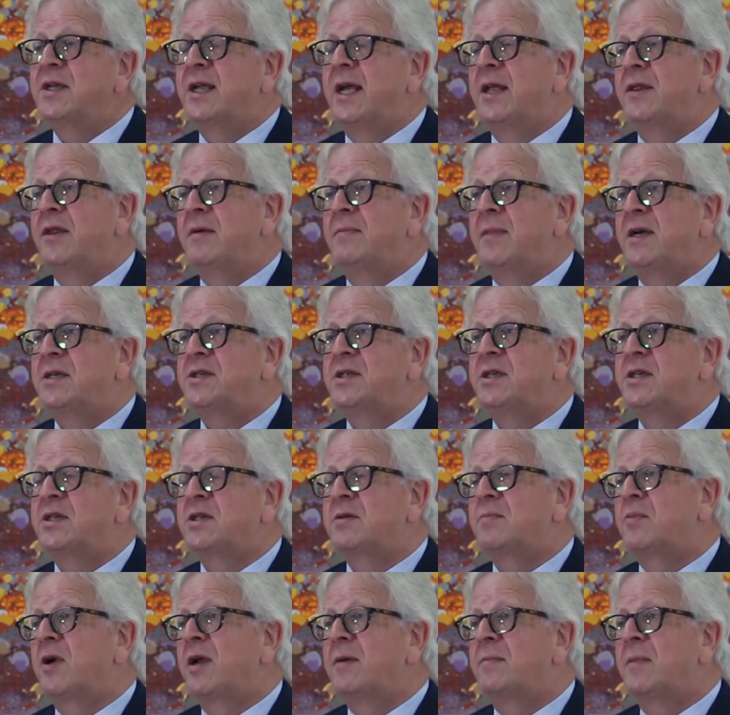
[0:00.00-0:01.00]
to get the message
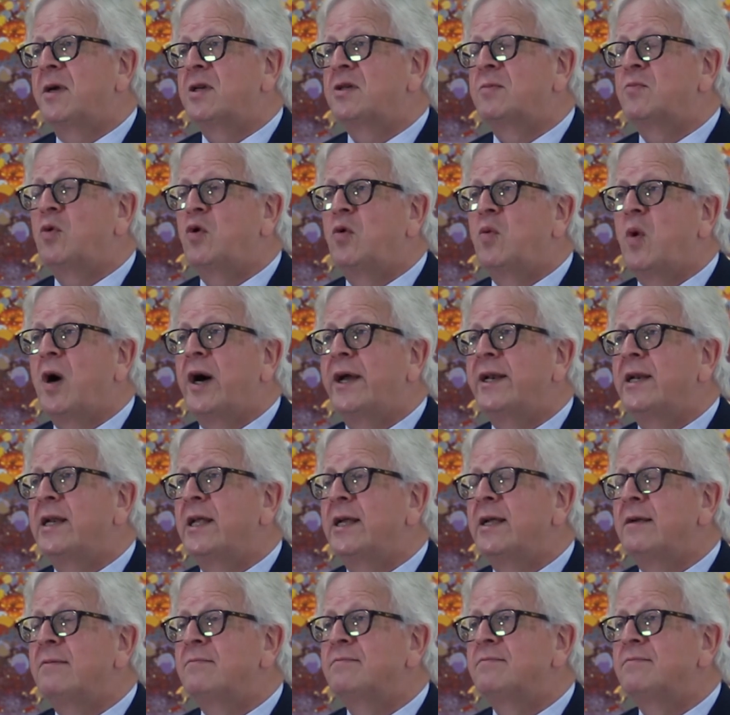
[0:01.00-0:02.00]
spread much more widely.